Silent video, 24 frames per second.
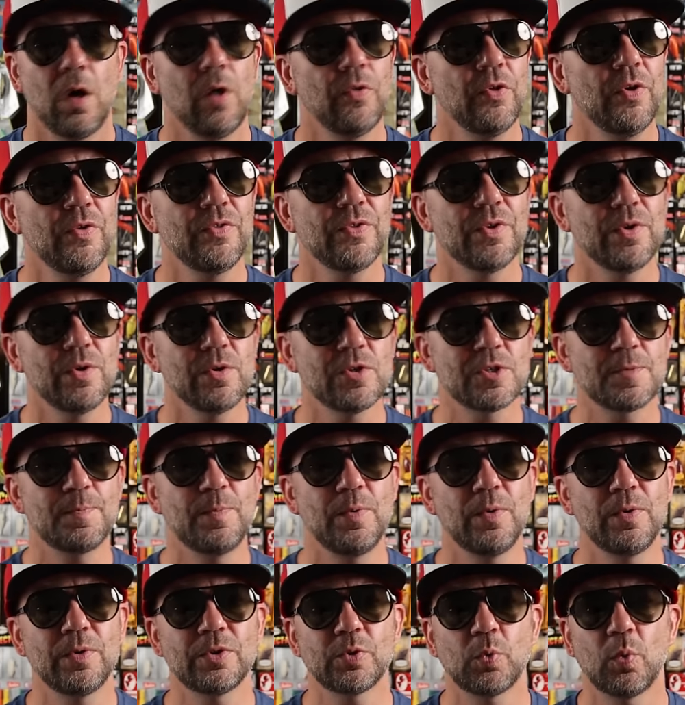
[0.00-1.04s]
Although the new
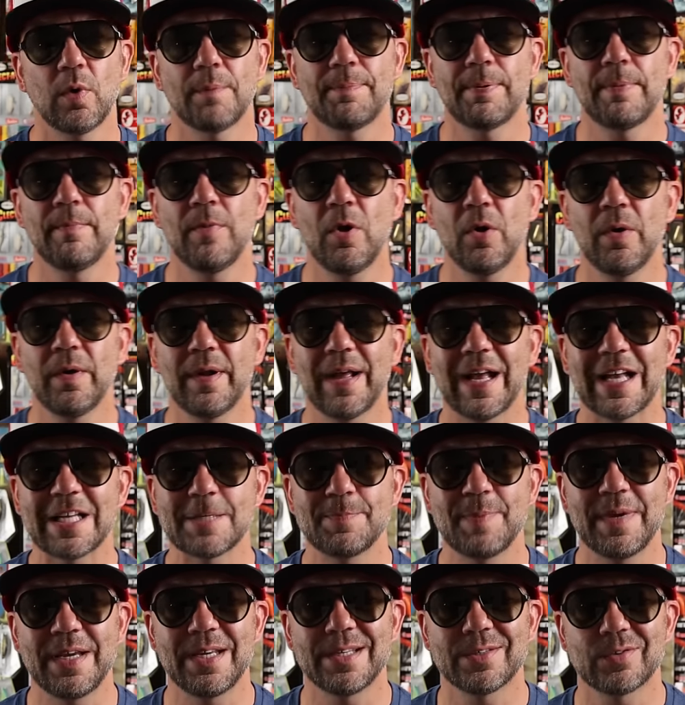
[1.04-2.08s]
spooks were promoted
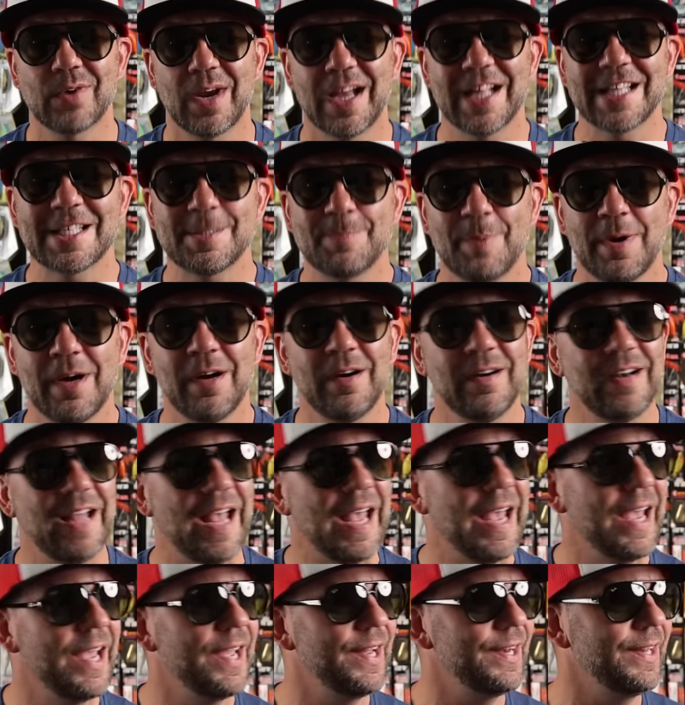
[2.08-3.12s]
as being transparent
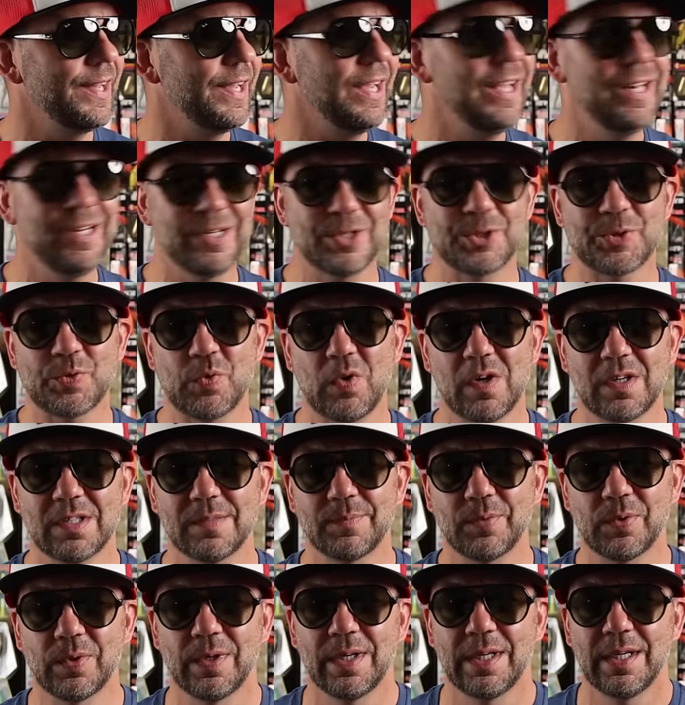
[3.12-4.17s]
and
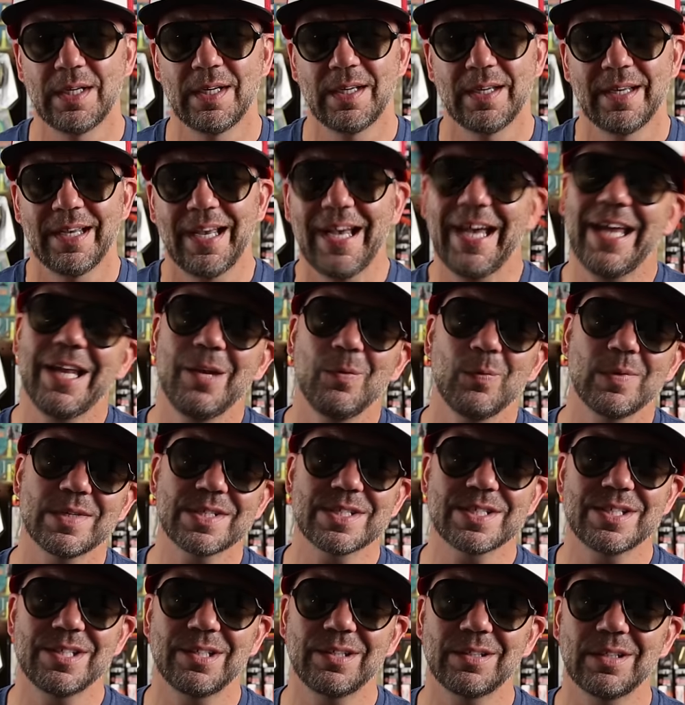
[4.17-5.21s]
indestructible, Heddon
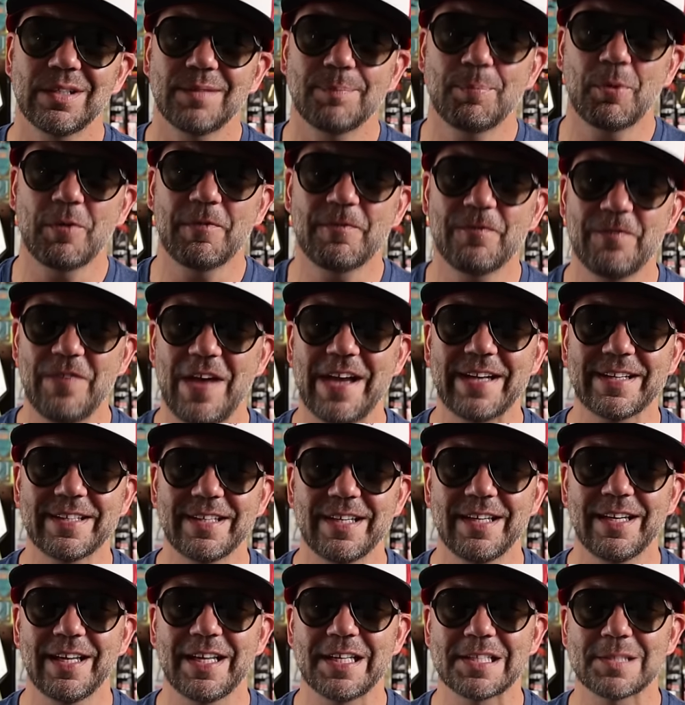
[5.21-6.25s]
was still
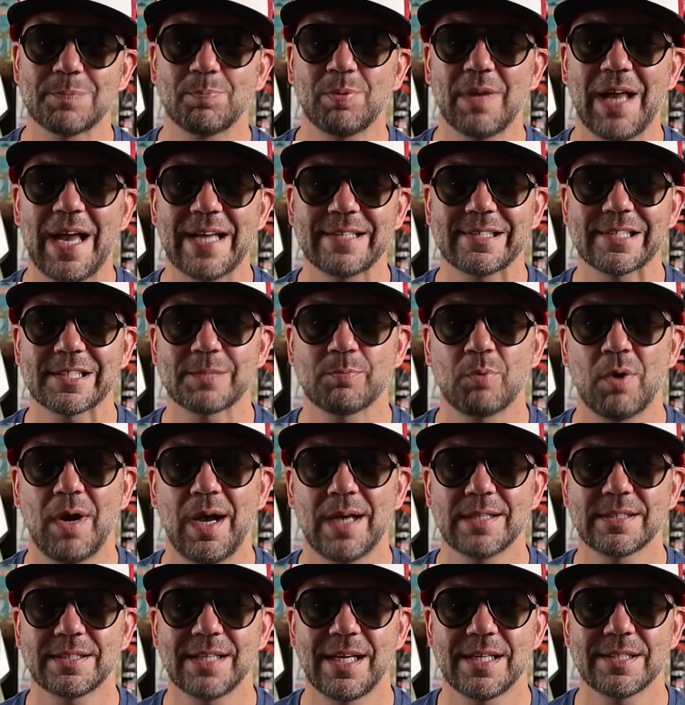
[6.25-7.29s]
perfecting its plastics
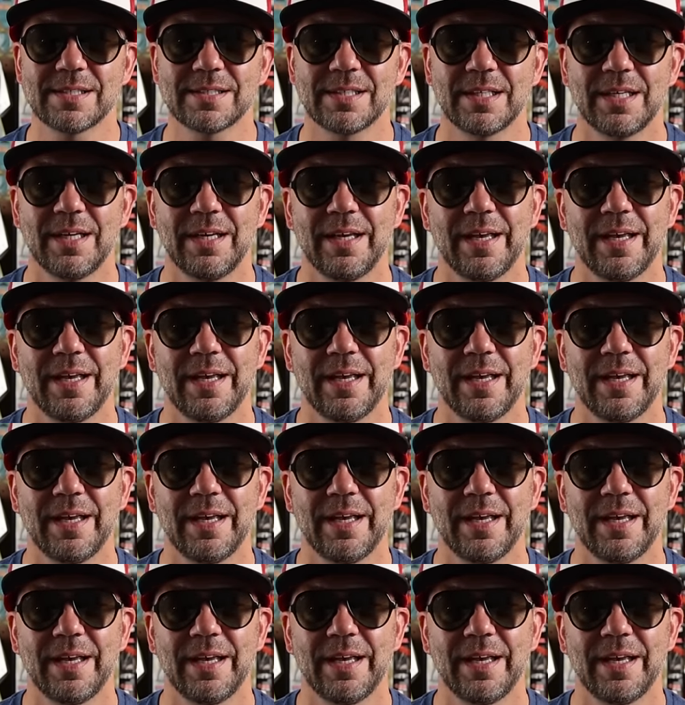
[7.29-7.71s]
process,